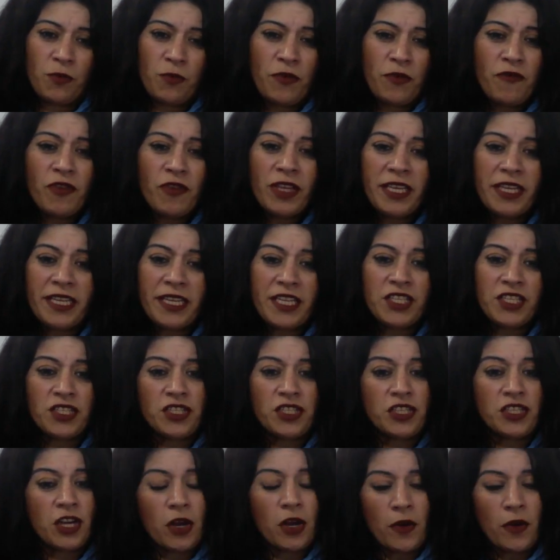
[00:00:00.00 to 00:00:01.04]
We really need to
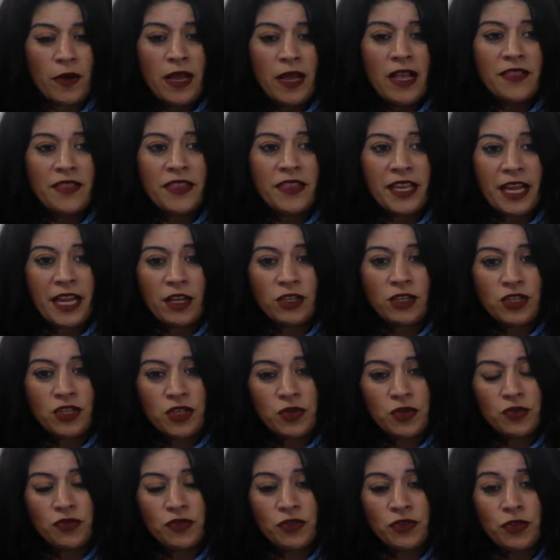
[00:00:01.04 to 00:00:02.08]
know that our
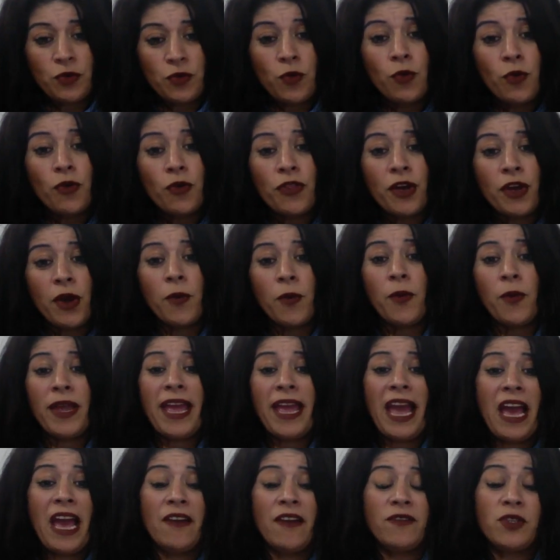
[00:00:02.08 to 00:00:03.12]
children, although we
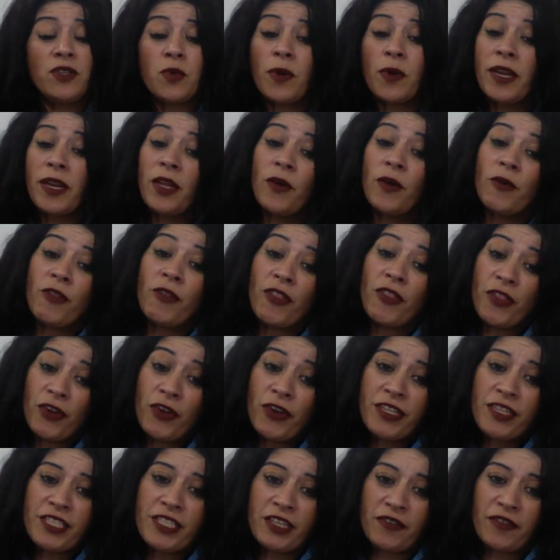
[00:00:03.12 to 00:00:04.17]
have 20 or
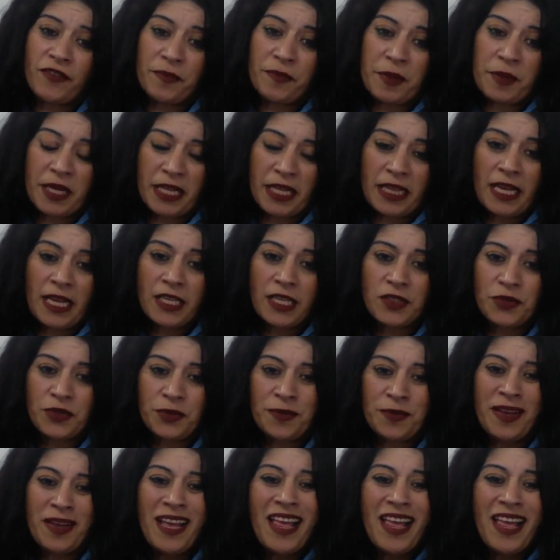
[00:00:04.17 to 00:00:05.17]
30 of them in a classroom,